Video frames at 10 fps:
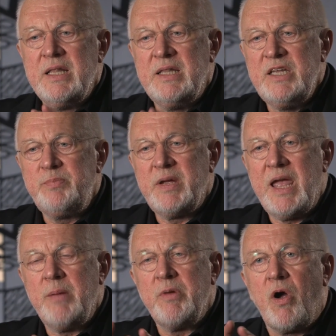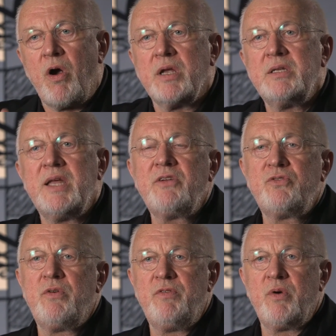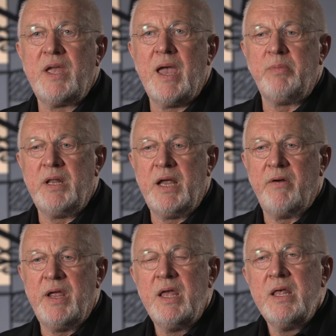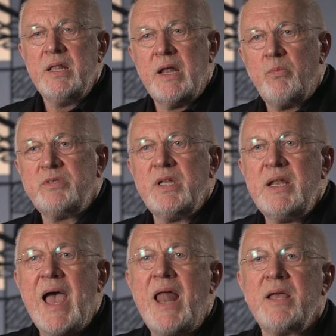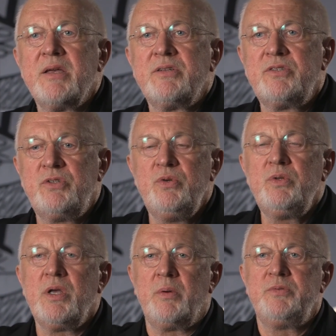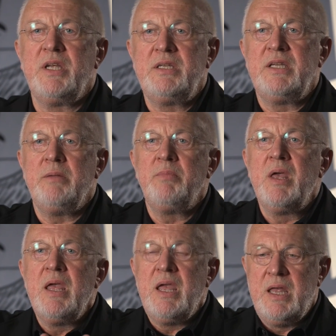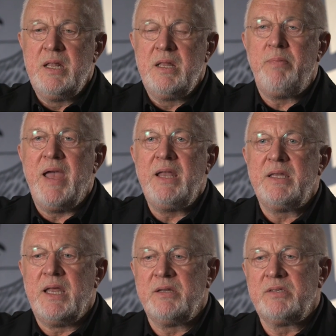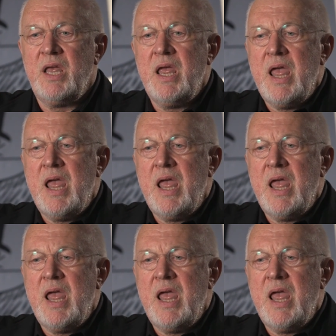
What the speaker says: These became an architectural vocabulary that was analogous to the objectif in the paintings